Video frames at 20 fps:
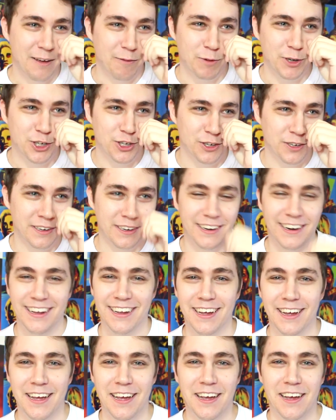we shouldn't
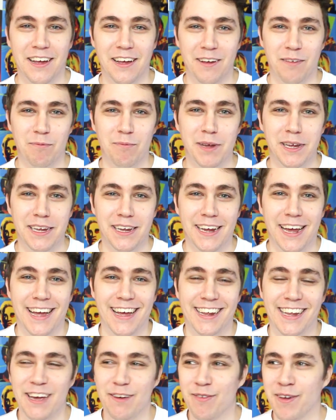be
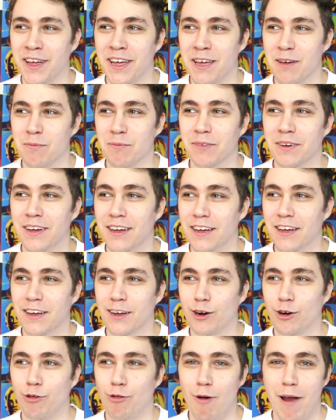giving him
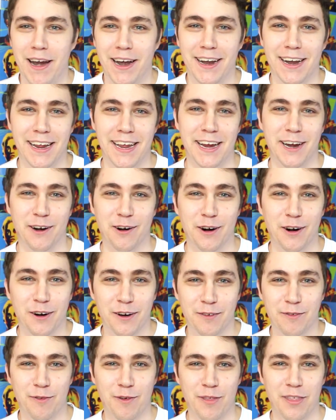credit
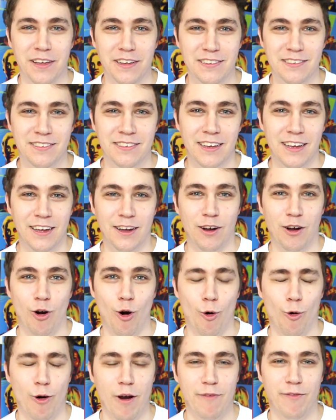here for this
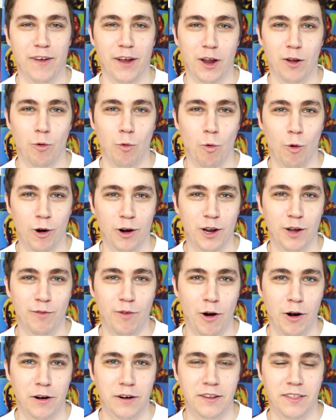horrific work of
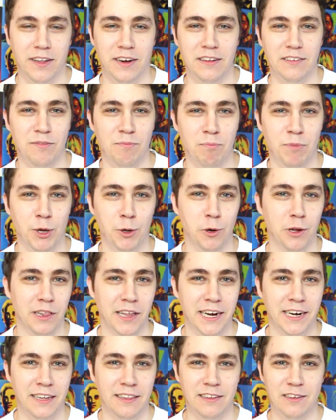art that he's
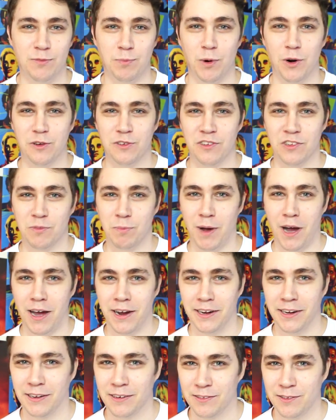mutilated this person's
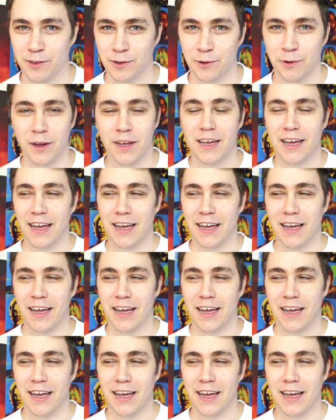body into.